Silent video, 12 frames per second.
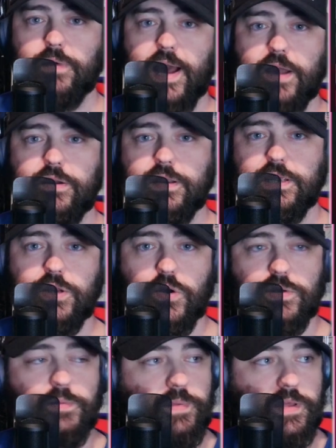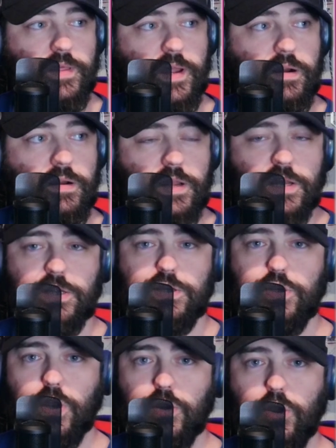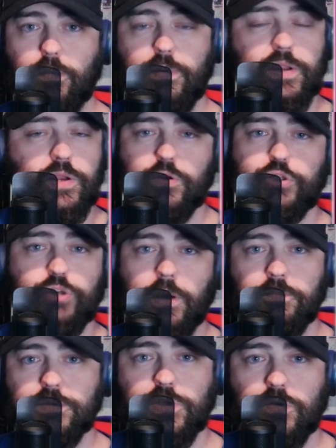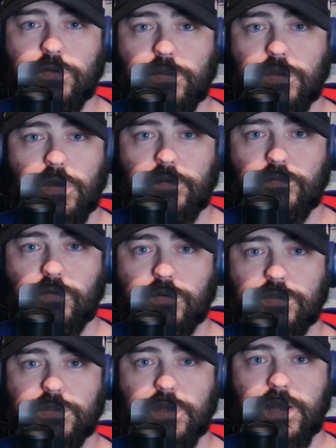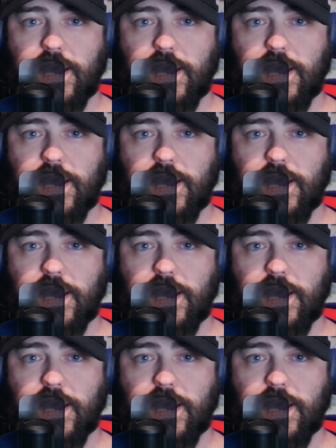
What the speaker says: How did he know to be there? Nobody knew Trump was going to the golf course.